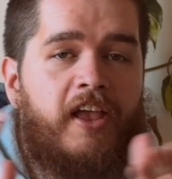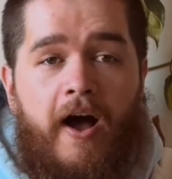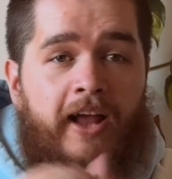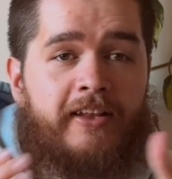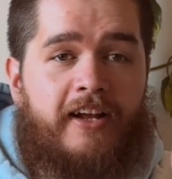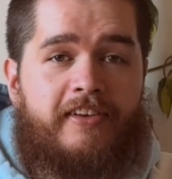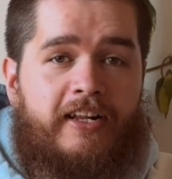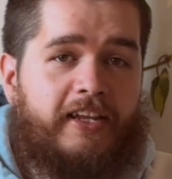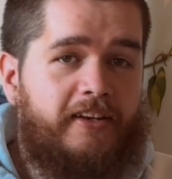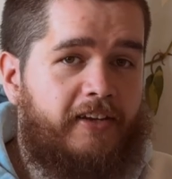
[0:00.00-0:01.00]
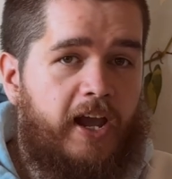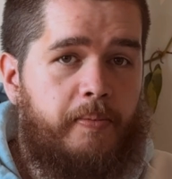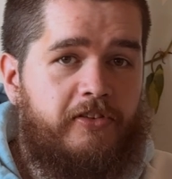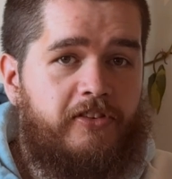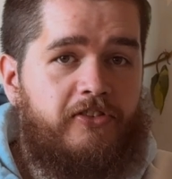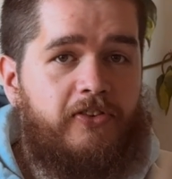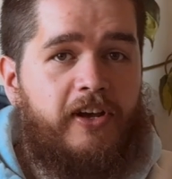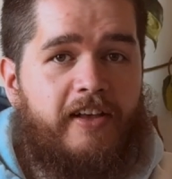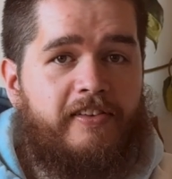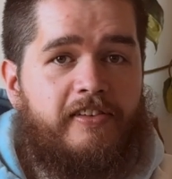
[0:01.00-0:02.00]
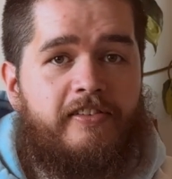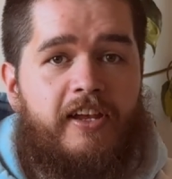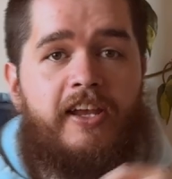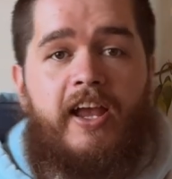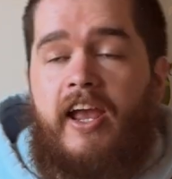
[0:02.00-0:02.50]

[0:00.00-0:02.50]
I like to collect cameras, as you guys can see,